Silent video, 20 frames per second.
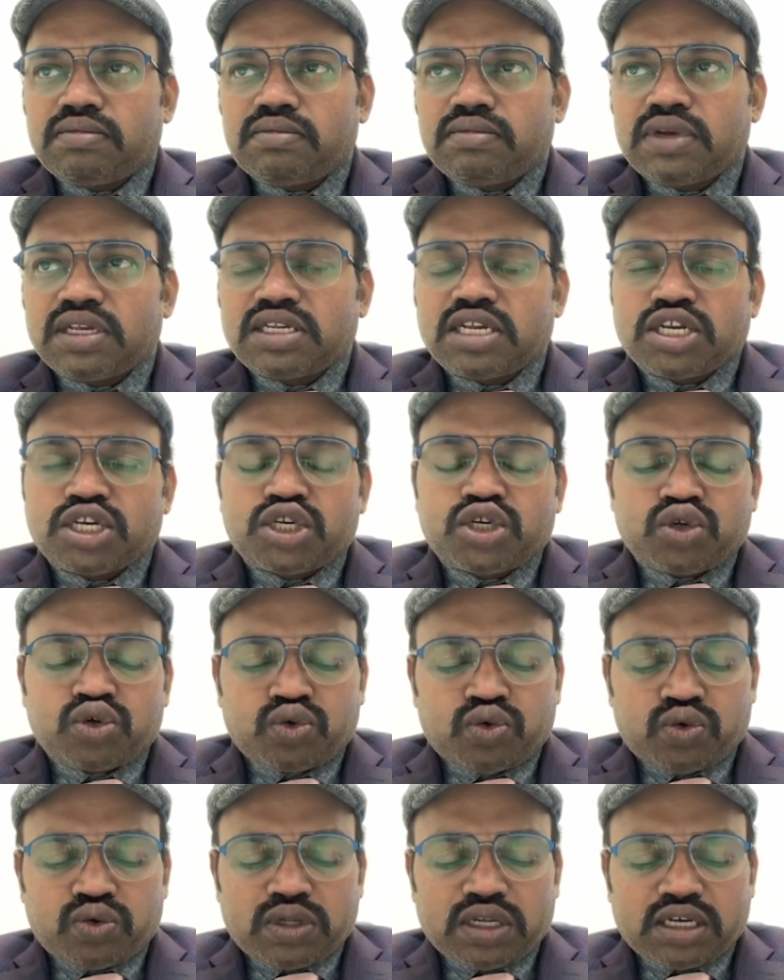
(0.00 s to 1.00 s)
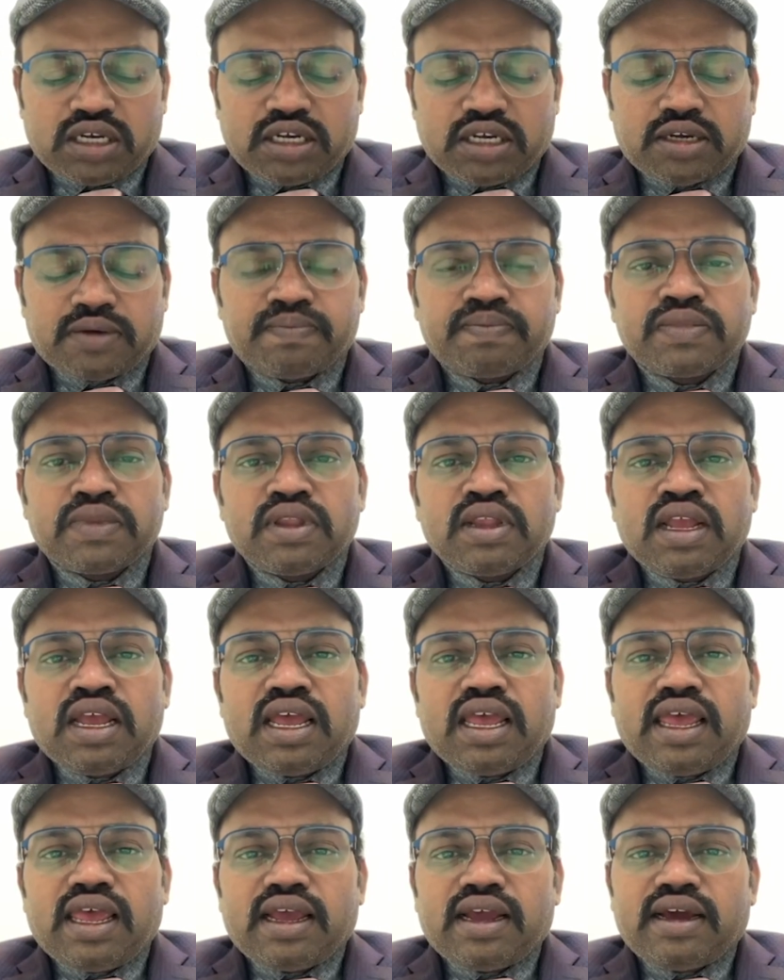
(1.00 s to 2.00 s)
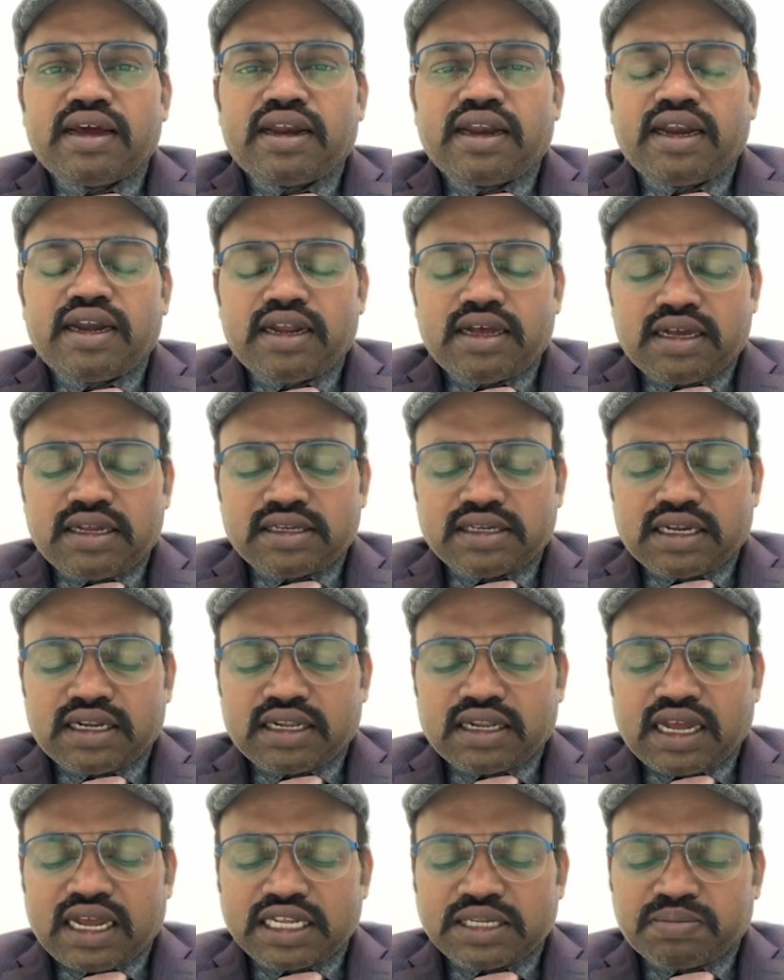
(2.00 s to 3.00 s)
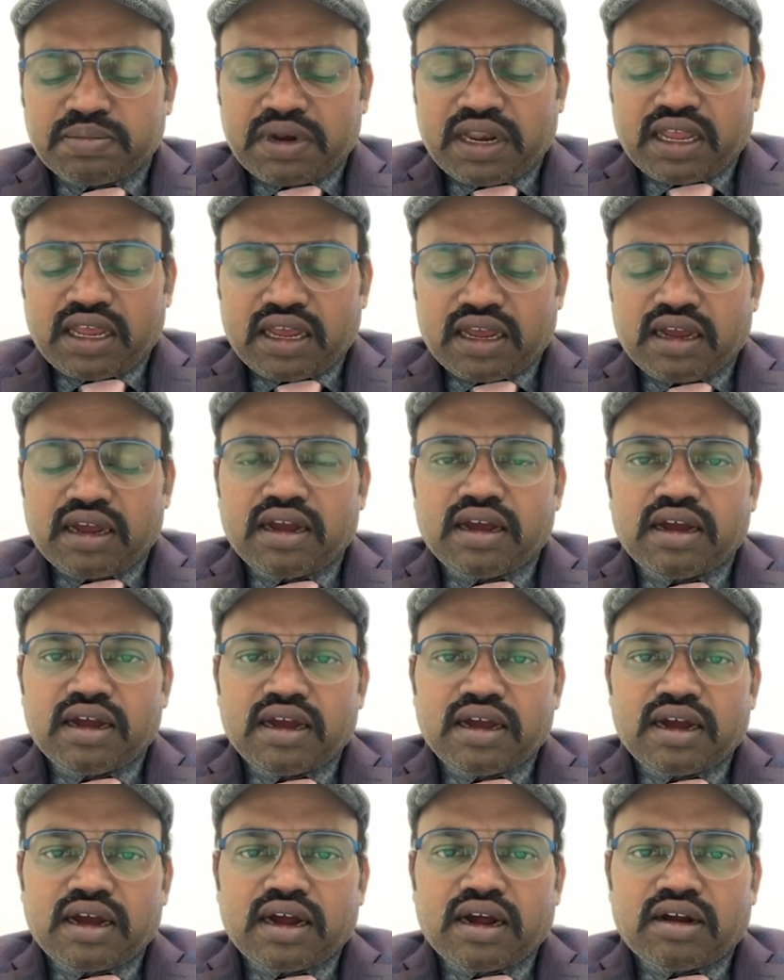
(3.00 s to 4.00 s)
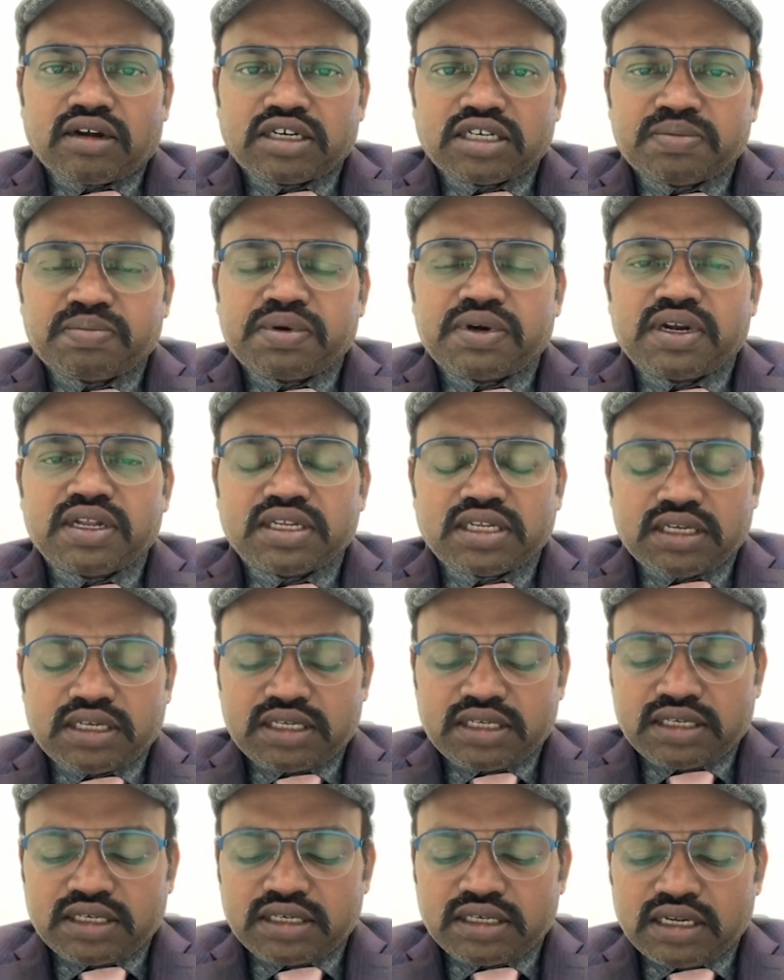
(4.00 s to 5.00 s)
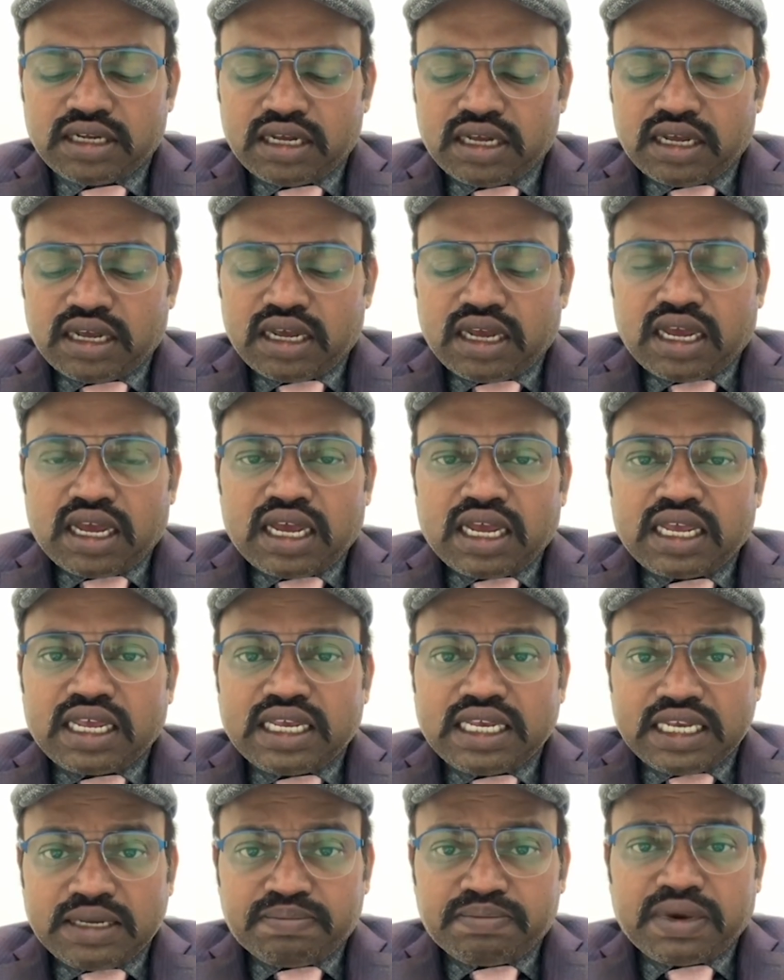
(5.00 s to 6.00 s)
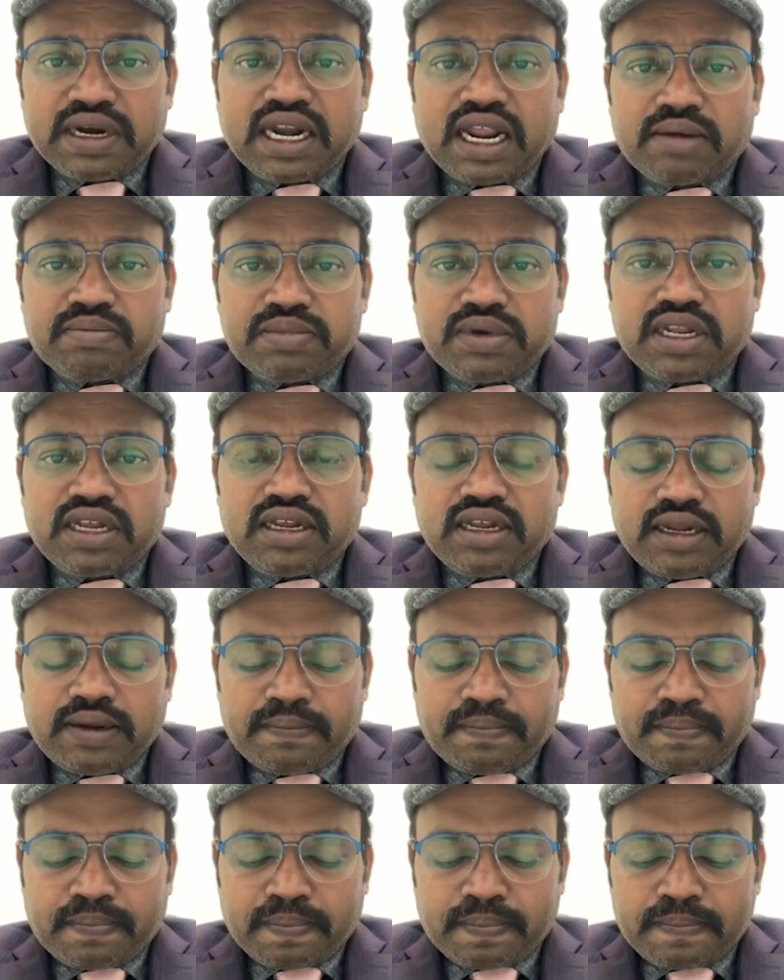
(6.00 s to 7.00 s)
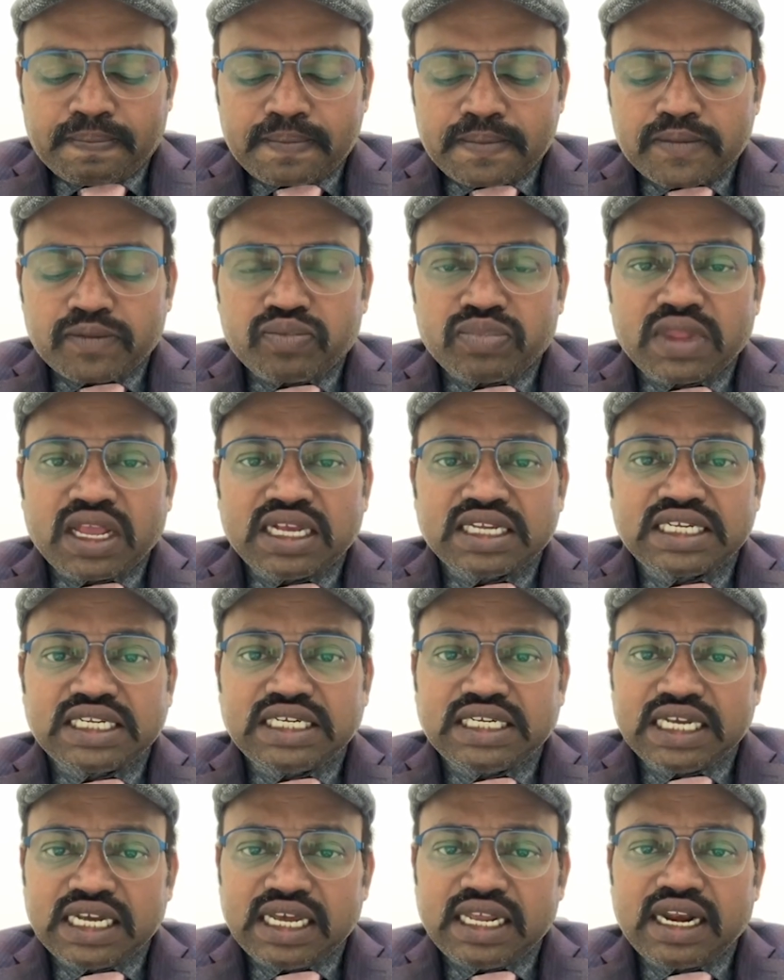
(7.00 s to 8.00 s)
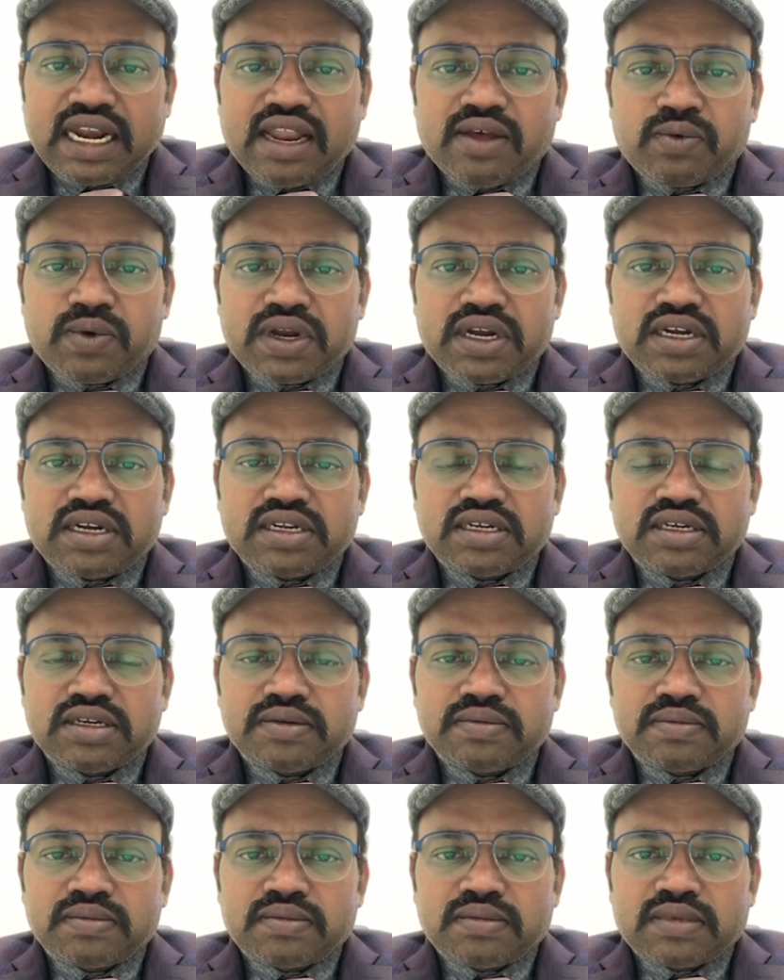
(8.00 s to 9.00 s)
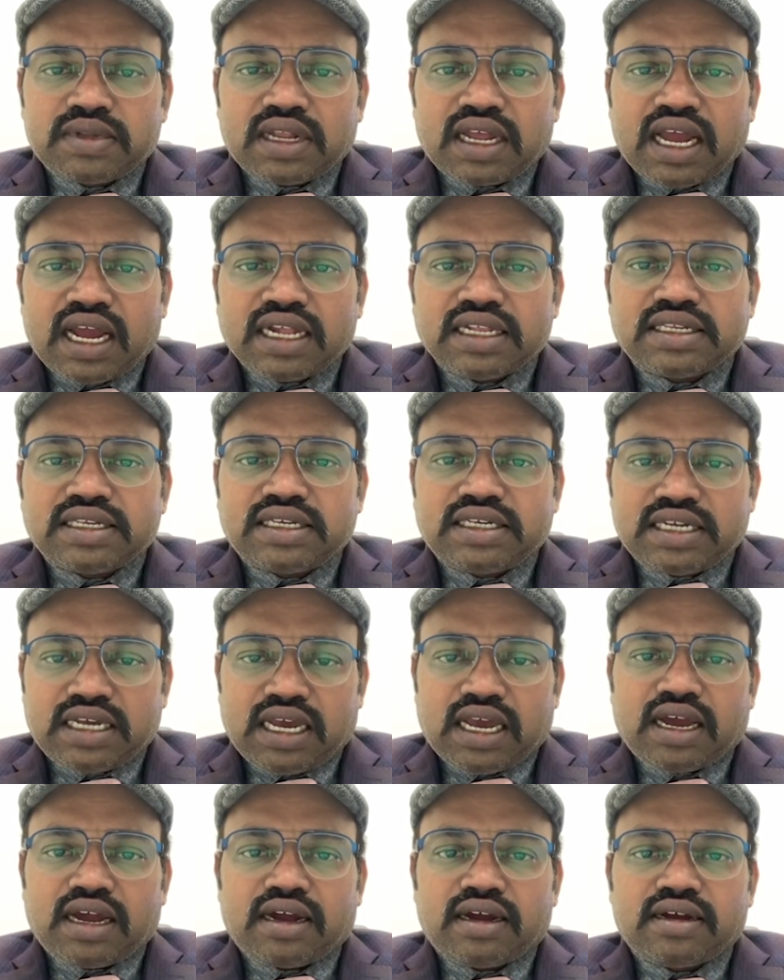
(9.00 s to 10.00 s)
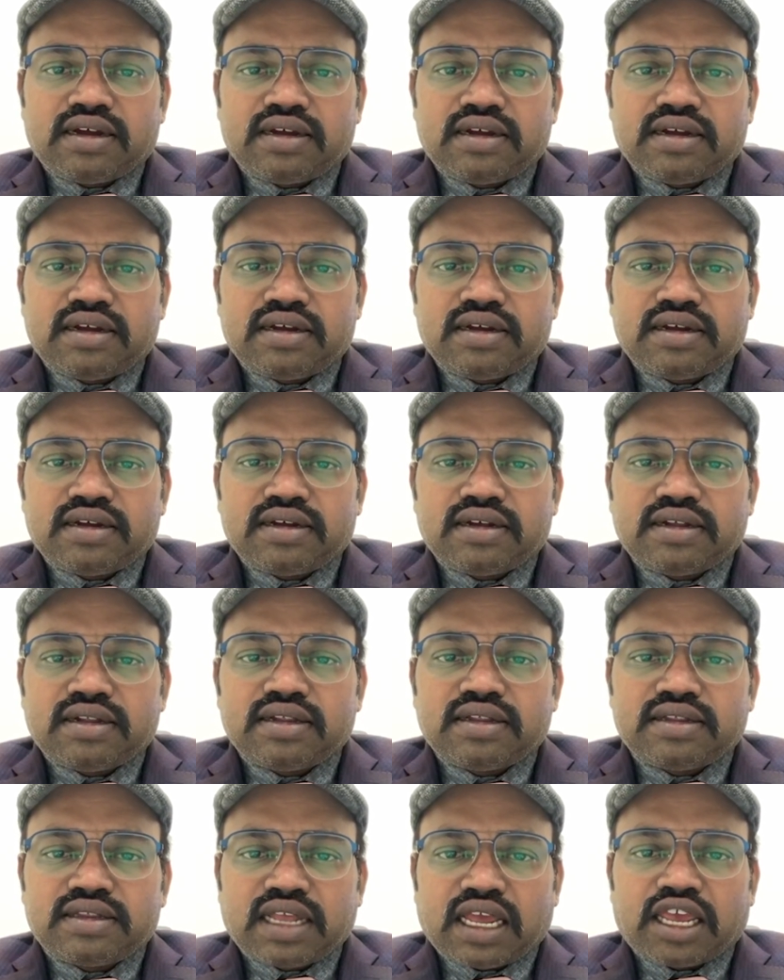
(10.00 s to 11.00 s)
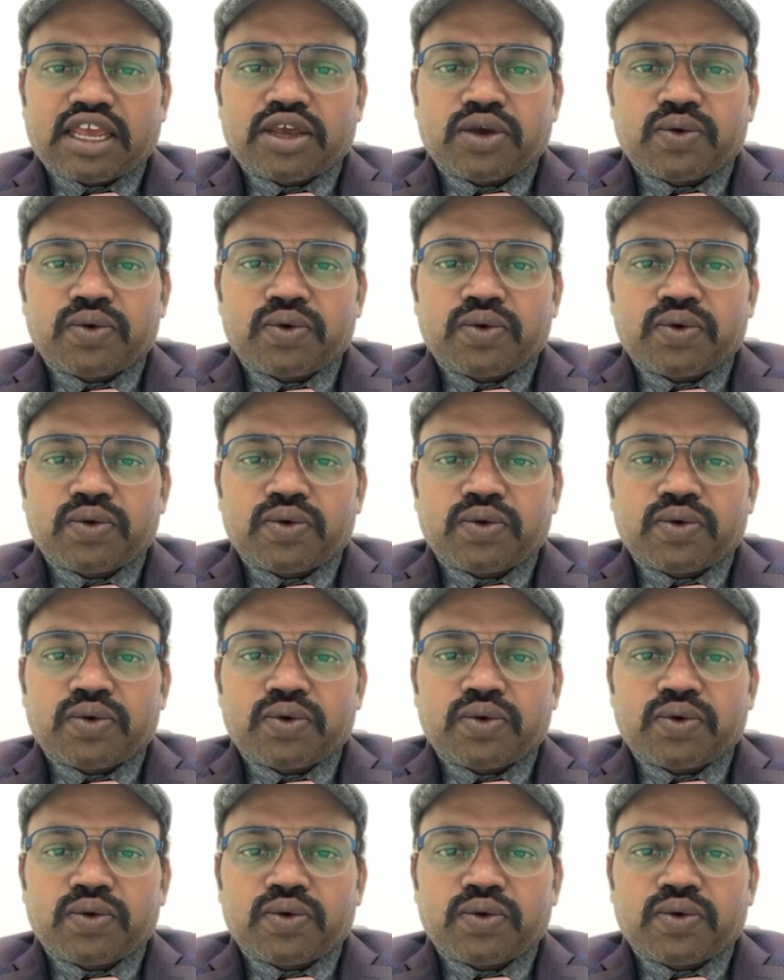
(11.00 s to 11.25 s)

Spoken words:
message to the young readers and the aspiring entrepreneurs is: keep adapting, stay relevant, and stay hungry. Thank you.